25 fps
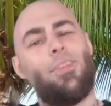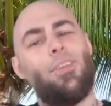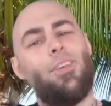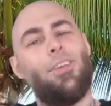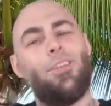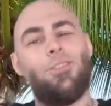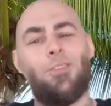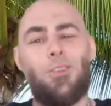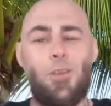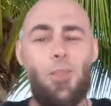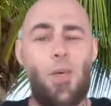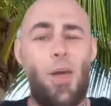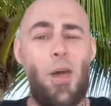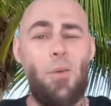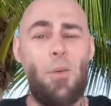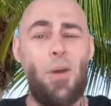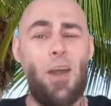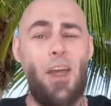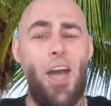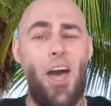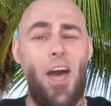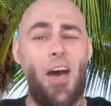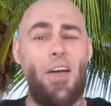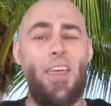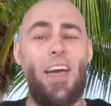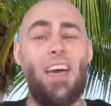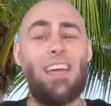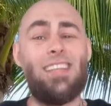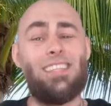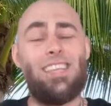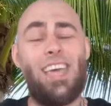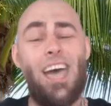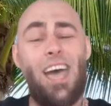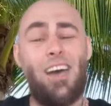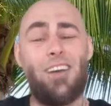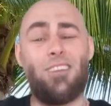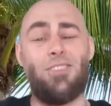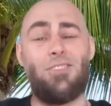So there we are, that's
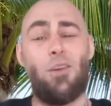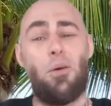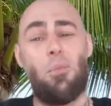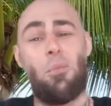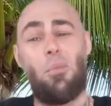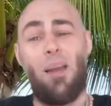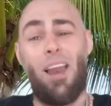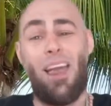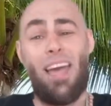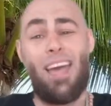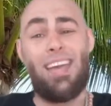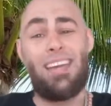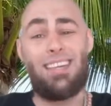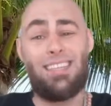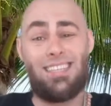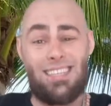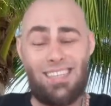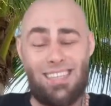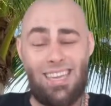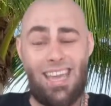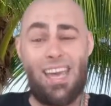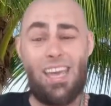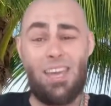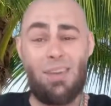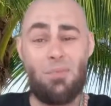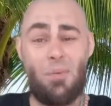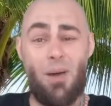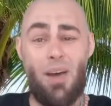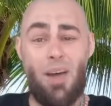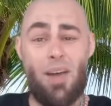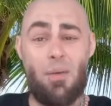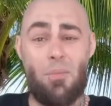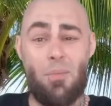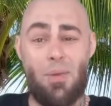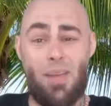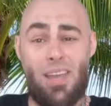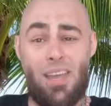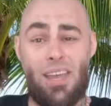how to play Stand
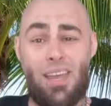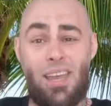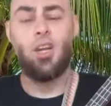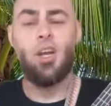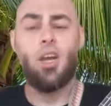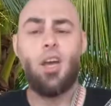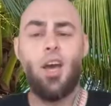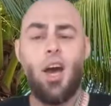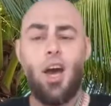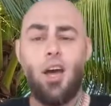By Me.